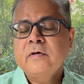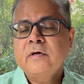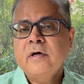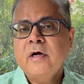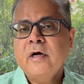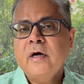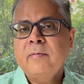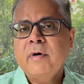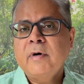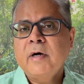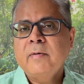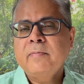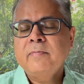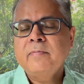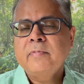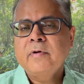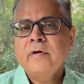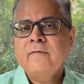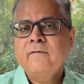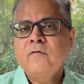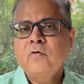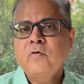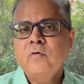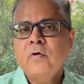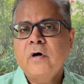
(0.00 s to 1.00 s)
come up
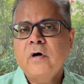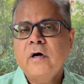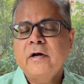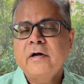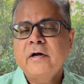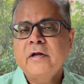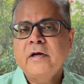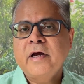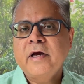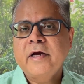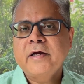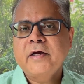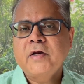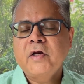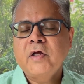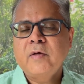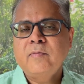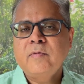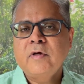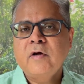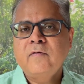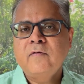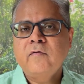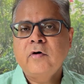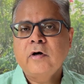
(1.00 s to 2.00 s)
if you are in
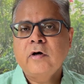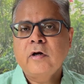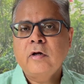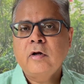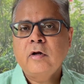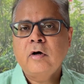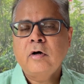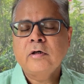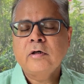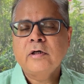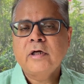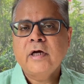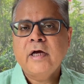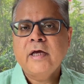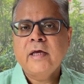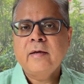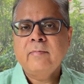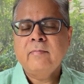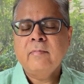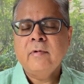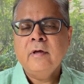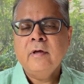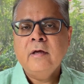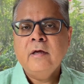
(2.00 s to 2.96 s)
academia for a long time,